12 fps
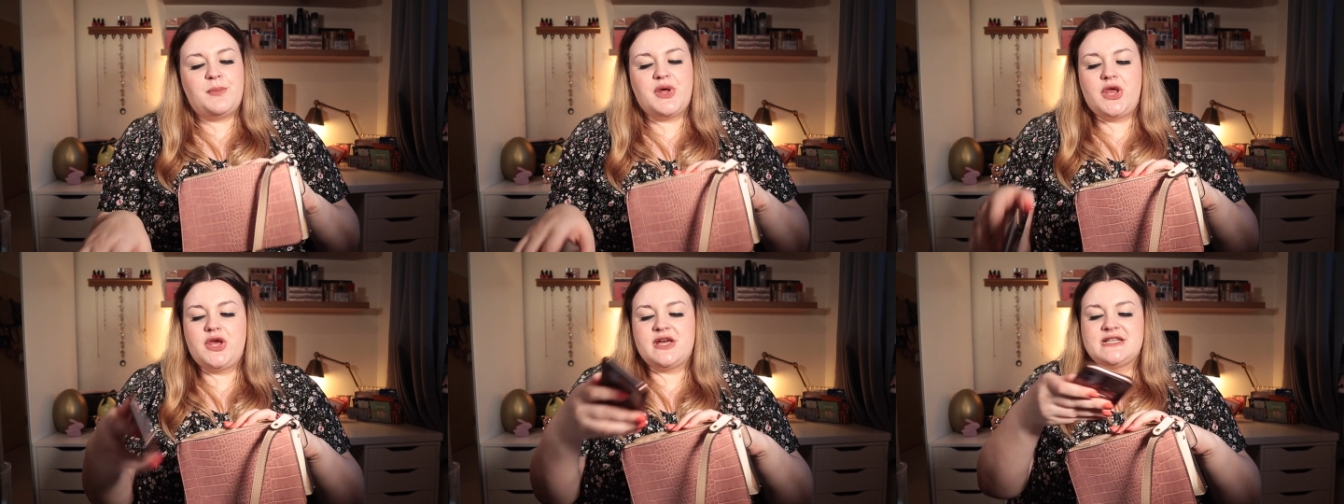
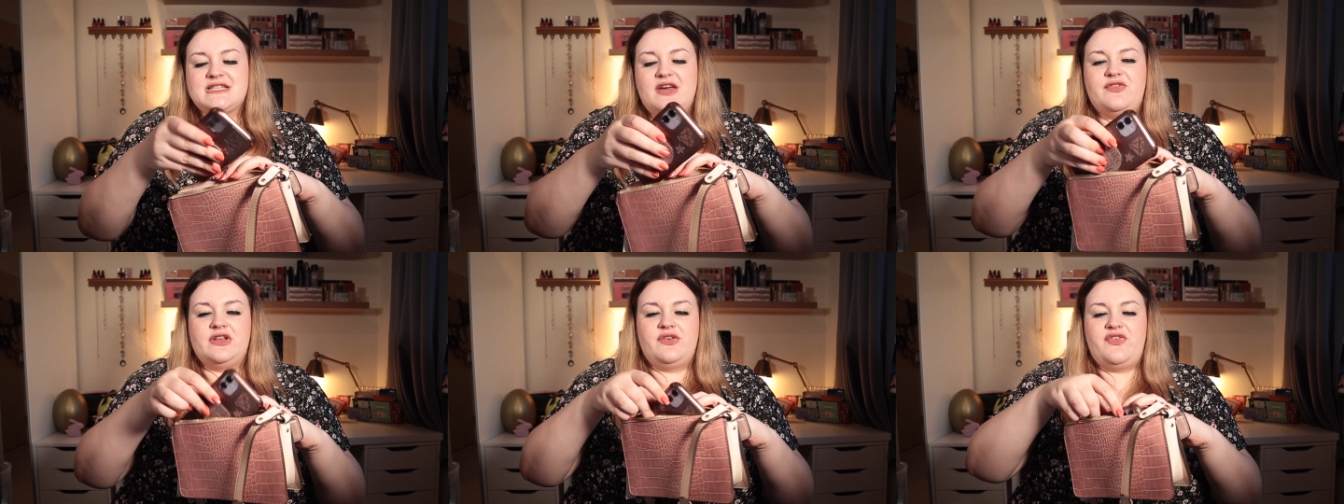but you can
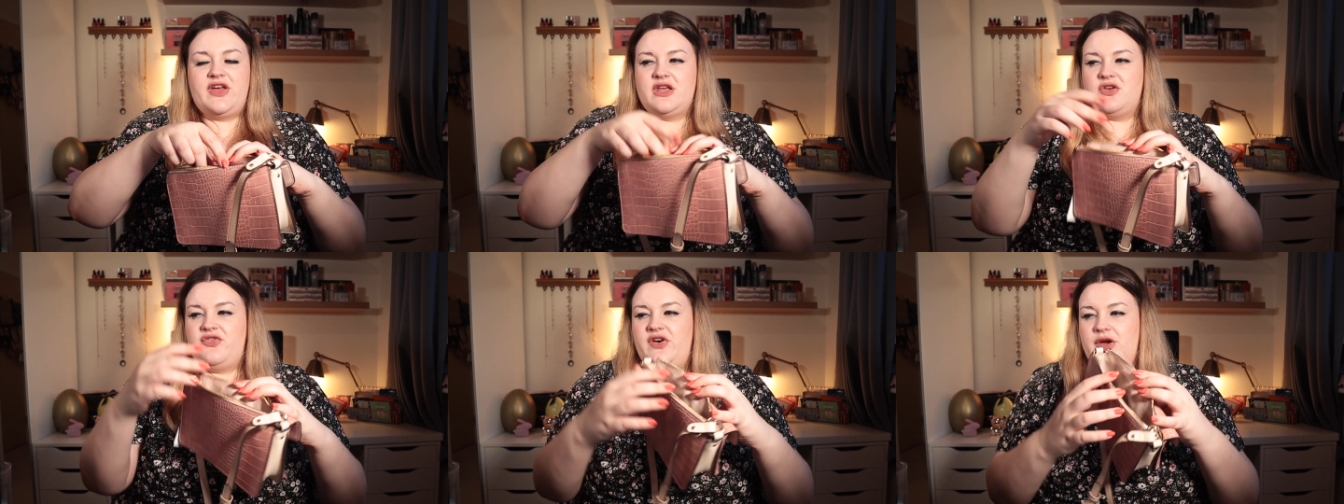definitely
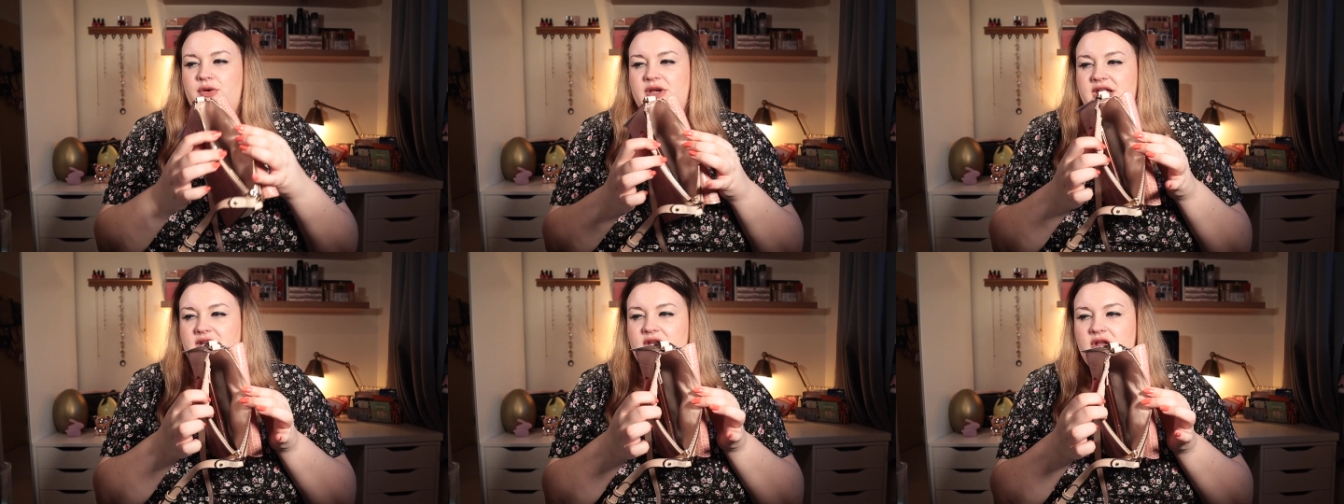fit your
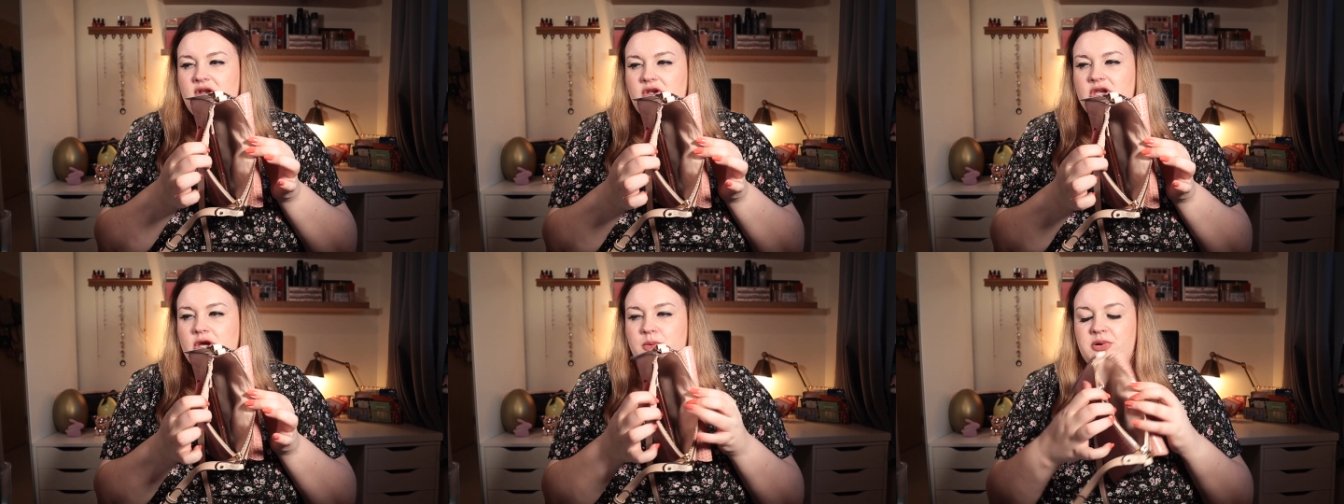phone in,
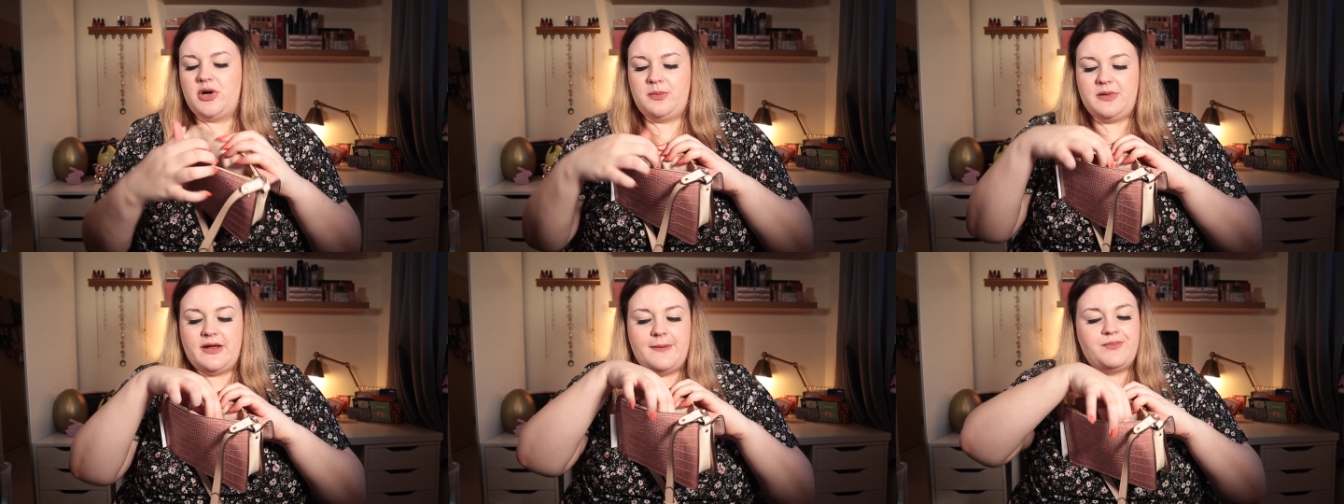no
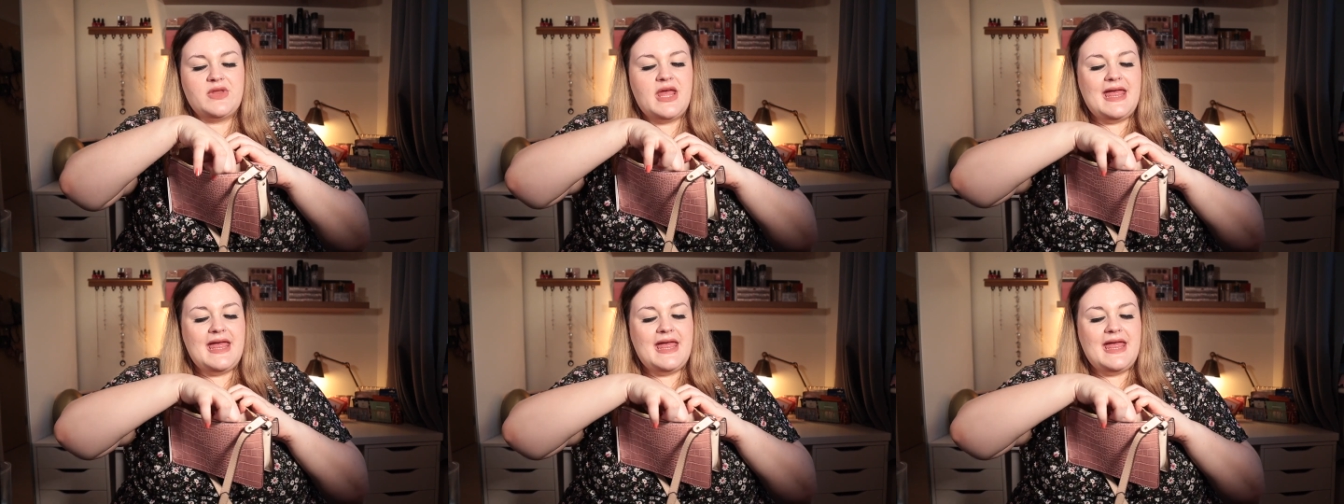problem.